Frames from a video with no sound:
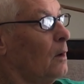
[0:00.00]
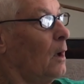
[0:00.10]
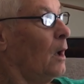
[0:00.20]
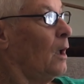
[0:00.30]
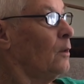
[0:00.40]

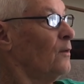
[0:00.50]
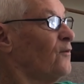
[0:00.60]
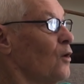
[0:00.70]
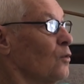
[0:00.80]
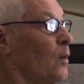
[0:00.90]
and the
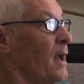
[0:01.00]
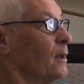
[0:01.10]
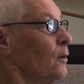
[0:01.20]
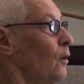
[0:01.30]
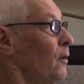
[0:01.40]
first
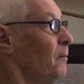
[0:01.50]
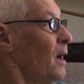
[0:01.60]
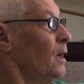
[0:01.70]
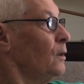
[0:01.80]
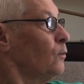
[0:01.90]
wagon I
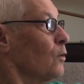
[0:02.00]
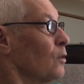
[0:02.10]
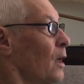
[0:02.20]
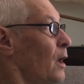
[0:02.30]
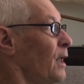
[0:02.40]
made
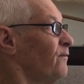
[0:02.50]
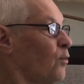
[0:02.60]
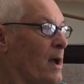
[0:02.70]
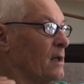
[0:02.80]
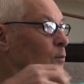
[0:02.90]
was an F
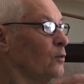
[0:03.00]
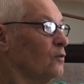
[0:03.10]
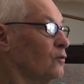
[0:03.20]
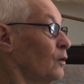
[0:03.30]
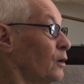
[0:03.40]
wagon, which
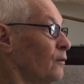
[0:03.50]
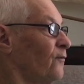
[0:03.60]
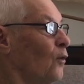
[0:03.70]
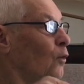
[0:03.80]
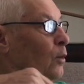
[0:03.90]
is the little
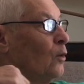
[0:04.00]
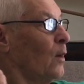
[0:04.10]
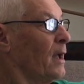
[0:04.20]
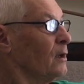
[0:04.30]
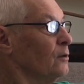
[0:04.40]
four-wheel
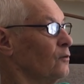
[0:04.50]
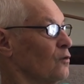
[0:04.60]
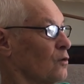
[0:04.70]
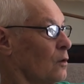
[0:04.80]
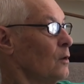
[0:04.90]
wagon,
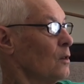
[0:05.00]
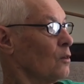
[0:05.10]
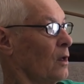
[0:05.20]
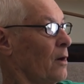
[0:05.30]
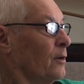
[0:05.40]
just to
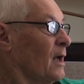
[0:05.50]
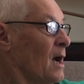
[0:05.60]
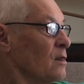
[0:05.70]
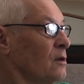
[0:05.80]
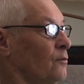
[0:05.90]
see how it
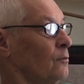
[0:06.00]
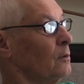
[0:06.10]
cast in